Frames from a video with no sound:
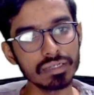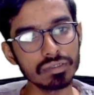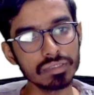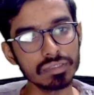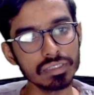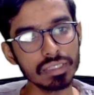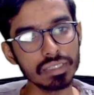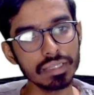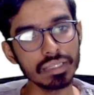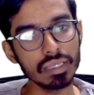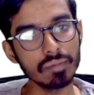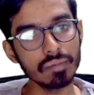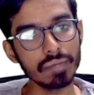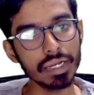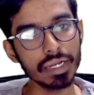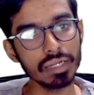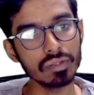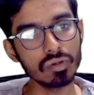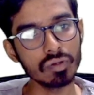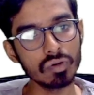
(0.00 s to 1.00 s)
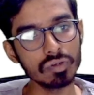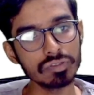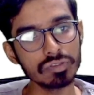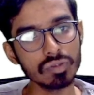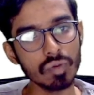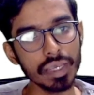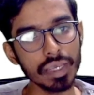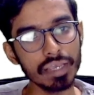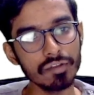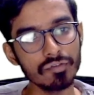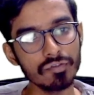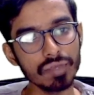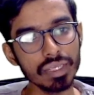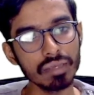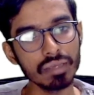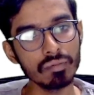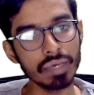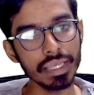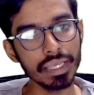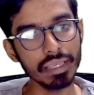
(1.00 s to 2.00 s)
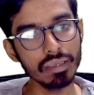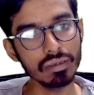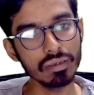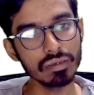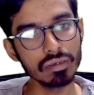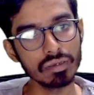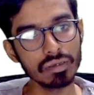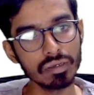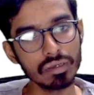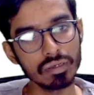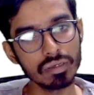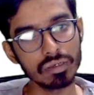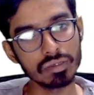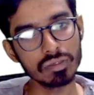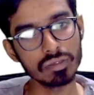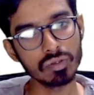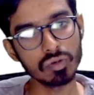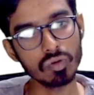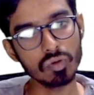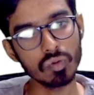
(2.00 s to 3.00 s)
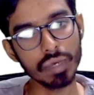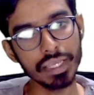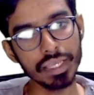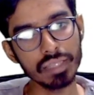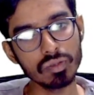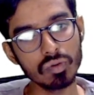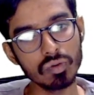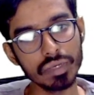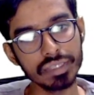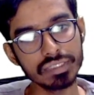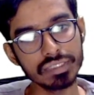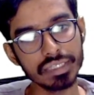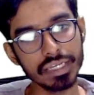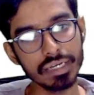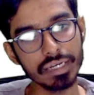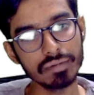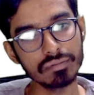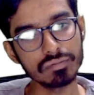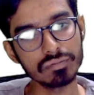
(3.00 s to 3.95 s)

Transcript: This is nothing but dou square phi by dou y dou z